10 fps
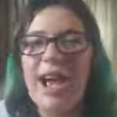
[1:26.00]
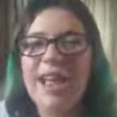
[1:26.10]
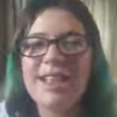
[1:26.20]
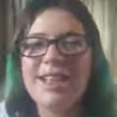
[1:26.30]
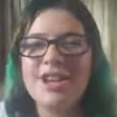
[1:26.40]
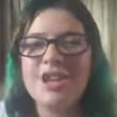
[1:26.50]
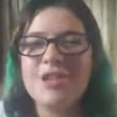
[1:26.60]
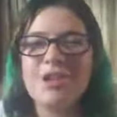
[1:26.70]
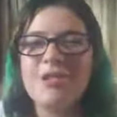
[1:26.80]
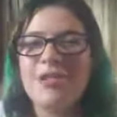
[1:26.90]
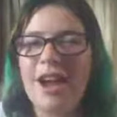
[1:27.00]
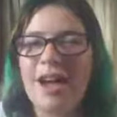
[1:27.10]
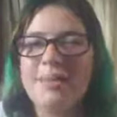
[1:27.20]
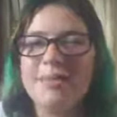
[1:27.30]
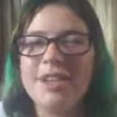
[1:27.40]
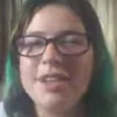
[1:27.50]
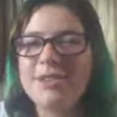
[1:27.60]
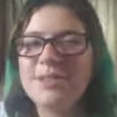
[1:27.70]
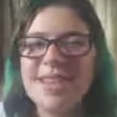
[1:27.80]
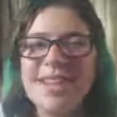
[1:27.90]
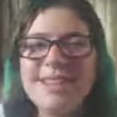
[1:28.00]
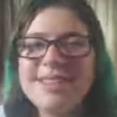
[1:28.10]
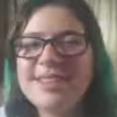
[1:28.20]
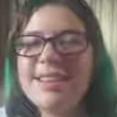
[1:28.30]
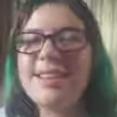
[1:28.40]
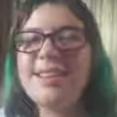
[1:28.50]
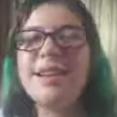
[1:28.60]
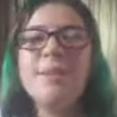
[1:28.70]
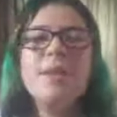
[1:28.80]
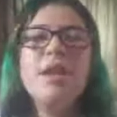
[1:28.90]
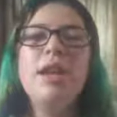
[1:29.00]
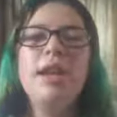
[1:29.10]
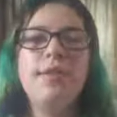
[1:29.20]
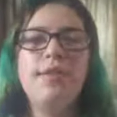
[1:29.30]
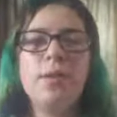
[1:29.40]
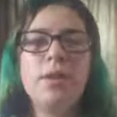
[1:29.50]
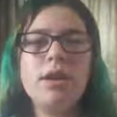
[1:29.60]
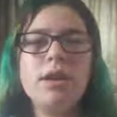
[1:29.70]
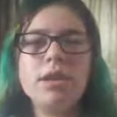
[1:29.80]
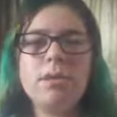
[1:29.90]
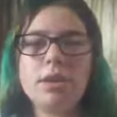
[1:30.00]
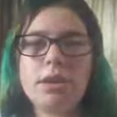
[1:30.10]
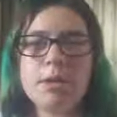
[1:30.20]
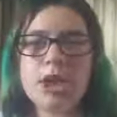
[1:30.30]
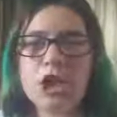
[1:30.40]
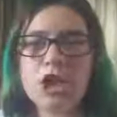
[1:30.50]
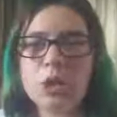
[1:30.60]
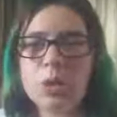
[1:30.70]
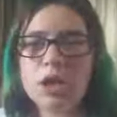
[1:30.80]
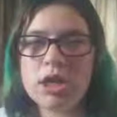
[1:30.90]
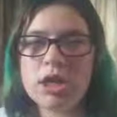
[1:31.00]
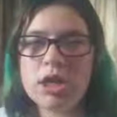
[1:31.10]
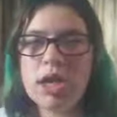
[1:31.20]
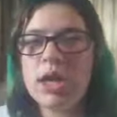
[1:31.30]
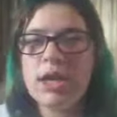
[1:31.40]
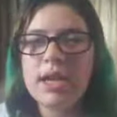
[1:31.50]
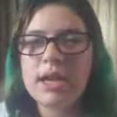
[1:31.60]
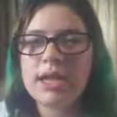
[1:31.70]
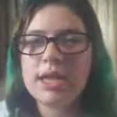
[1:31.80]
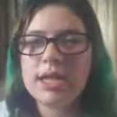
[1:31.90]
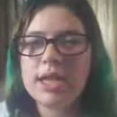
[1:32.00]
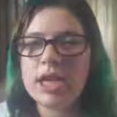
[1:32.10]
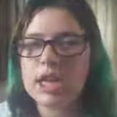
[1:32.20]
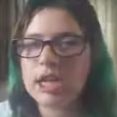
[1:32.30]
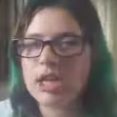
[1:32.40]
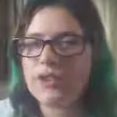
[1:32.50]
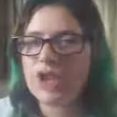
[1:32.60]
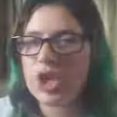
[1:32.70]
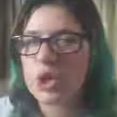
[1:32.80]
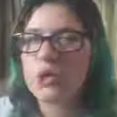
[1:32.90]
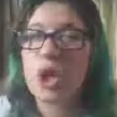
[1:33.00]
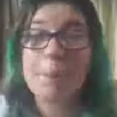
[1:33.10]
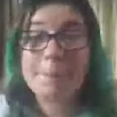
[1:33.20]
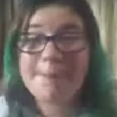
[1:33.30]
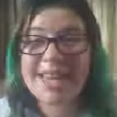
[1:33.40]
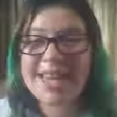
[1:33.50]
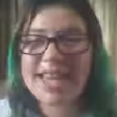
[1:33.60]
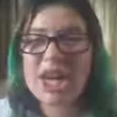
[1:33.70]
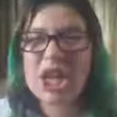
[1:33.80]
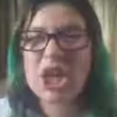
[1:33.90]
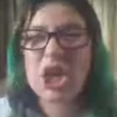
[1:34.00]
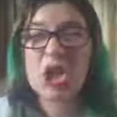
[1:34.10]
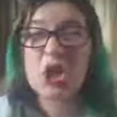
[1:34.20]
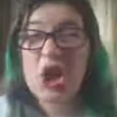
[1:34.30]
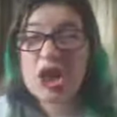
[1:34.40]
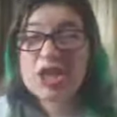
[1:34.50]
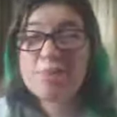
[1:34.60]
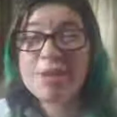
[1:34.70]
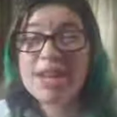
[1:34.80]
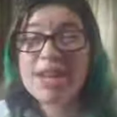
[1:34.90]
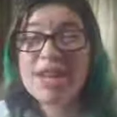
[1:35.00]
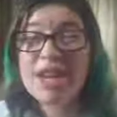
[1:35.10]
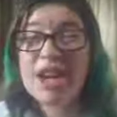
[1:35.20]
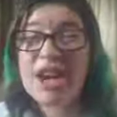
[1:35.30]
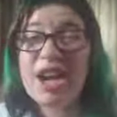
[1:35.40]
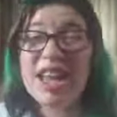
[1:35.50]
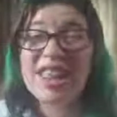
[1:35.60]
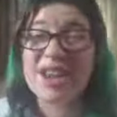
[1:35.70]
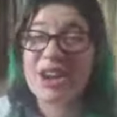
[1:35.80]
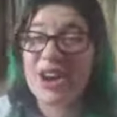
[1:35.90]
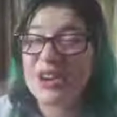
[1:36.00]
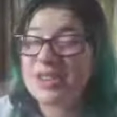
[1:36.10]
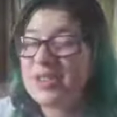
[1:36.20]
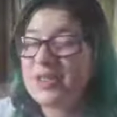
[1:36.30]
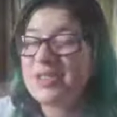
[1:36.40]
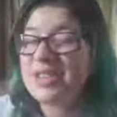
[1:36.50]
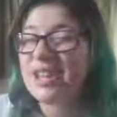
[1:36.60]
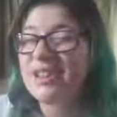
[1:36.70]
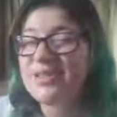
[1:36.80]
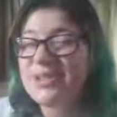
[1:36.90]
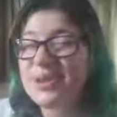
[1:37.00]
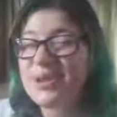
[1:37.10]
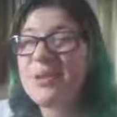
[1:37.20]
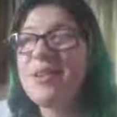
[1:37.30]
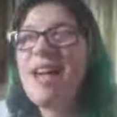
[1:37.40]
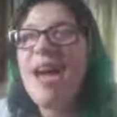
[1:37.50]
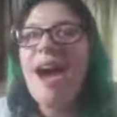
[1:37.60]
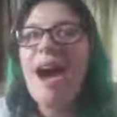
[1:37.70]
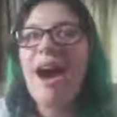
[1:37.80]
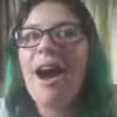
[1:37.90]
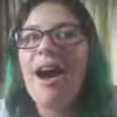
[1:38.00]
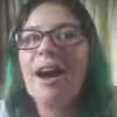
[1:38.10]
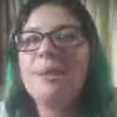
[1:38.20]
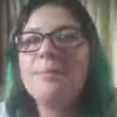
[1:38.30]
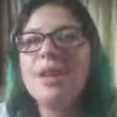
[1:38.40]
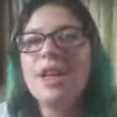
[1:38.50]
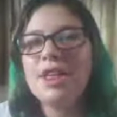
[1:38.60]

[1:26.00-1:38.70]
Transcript: I like true crime videos, I guess. I don't know. 4 is Blame It on George. He does like list videos on media, like lost media and like cartoon stuff too. 3